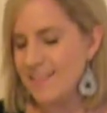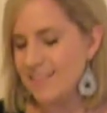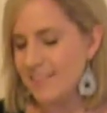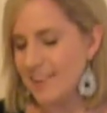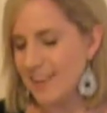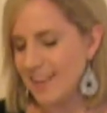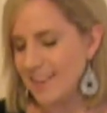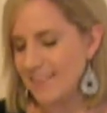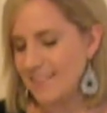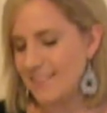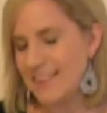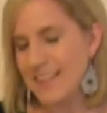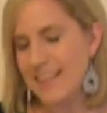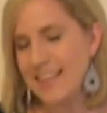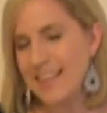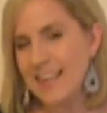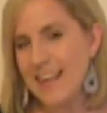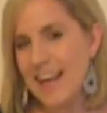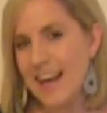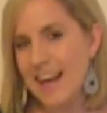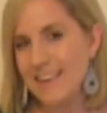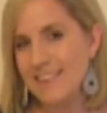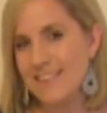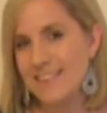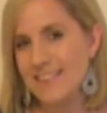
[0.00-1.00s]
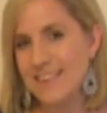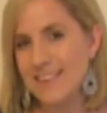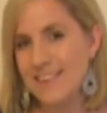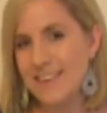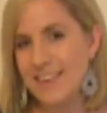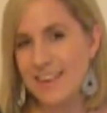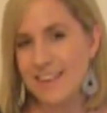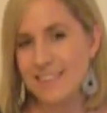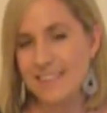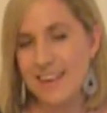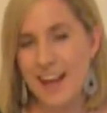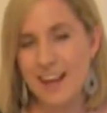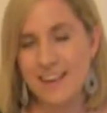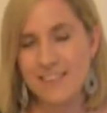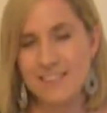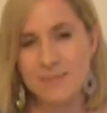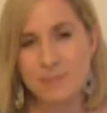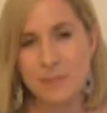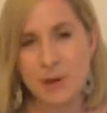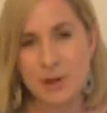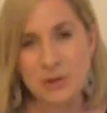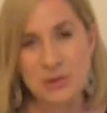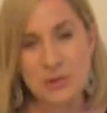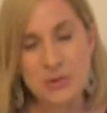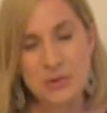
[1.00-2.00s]
So acetic acid is
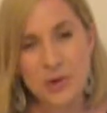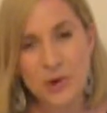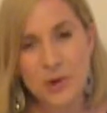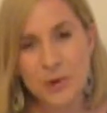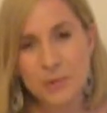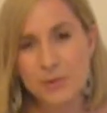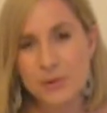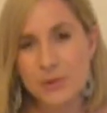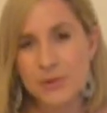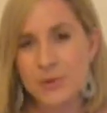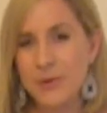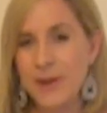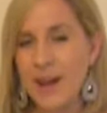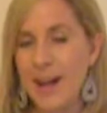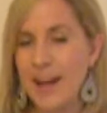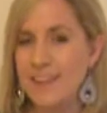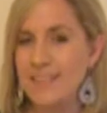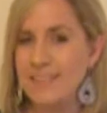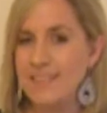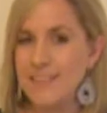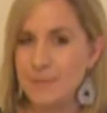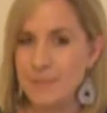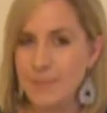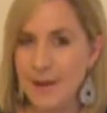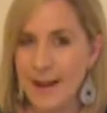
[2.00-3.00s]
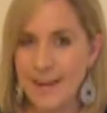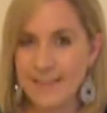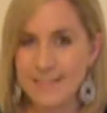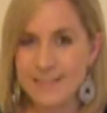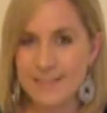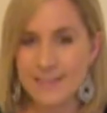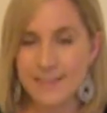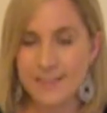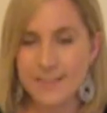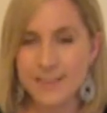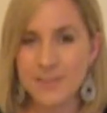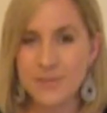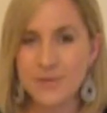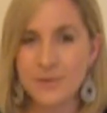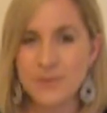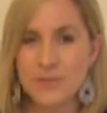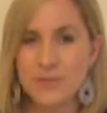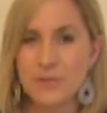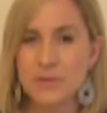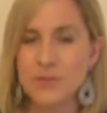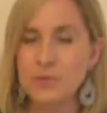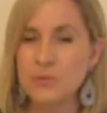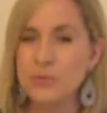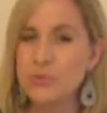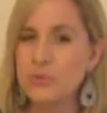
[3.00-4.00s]
antimicrobial,
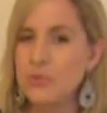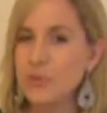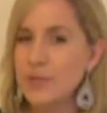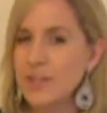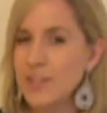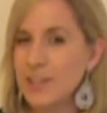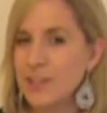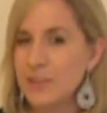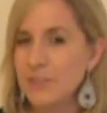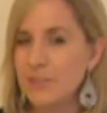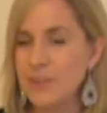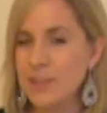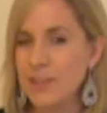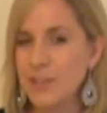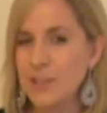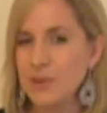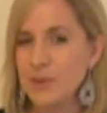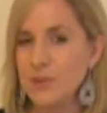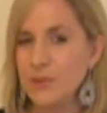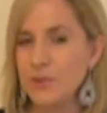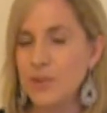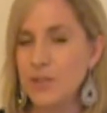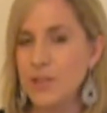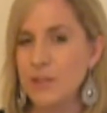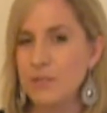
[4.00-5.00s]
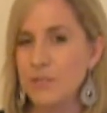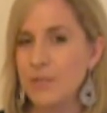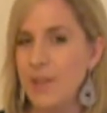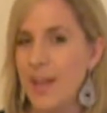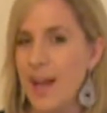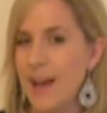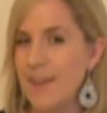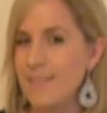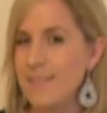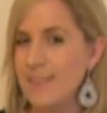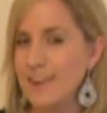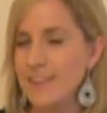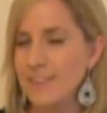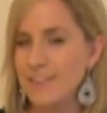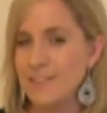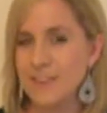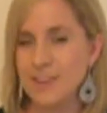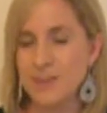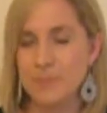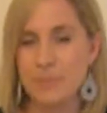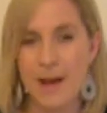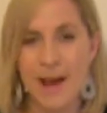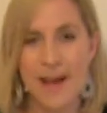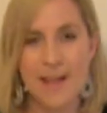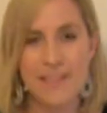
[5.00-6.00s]
antibacterial, so it's really, really good if you have any
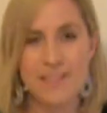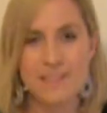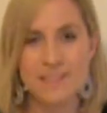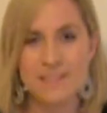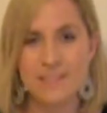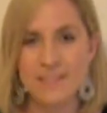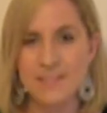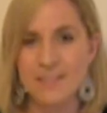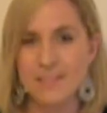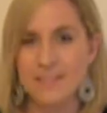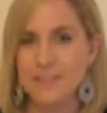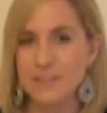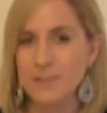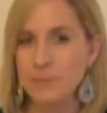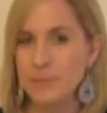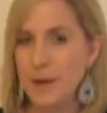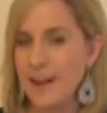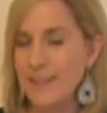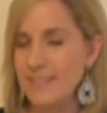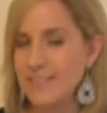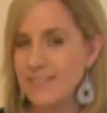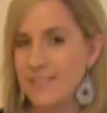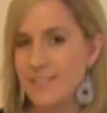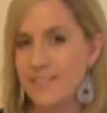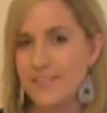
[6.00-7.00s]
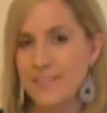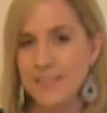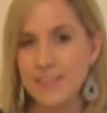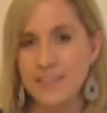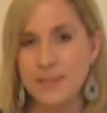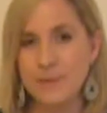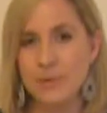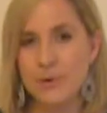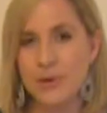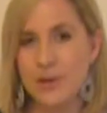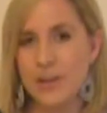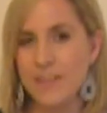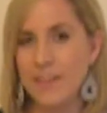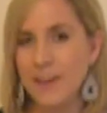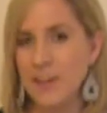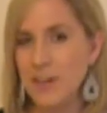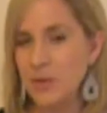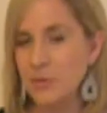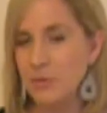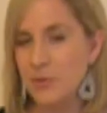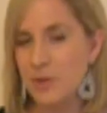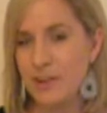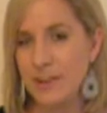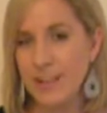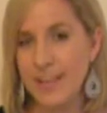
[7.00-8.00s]
sort of pathogens or bacteria in your body
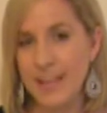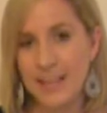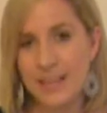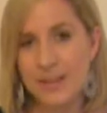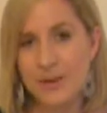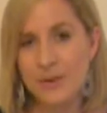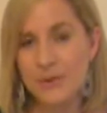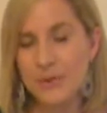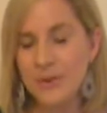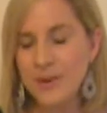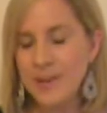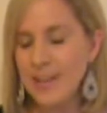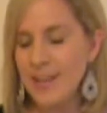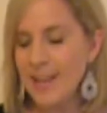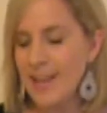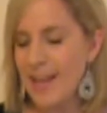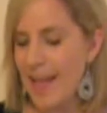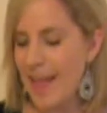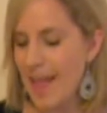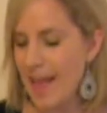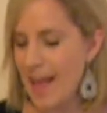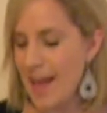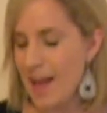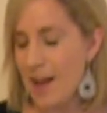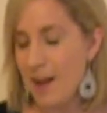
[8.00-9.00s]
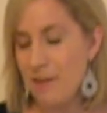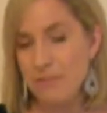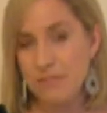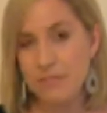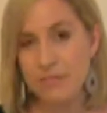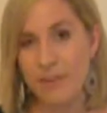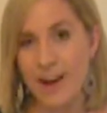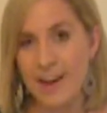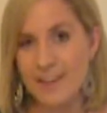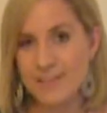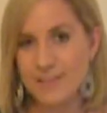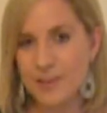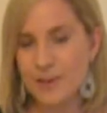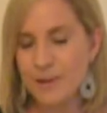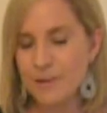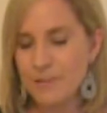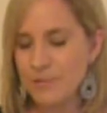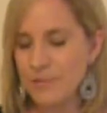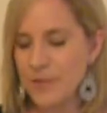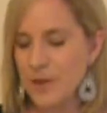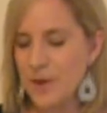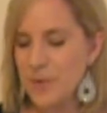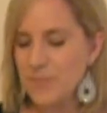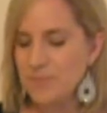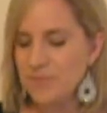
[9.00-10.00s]
that you want to heal and fight
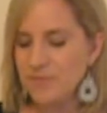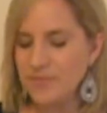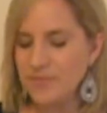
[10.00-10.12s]
off.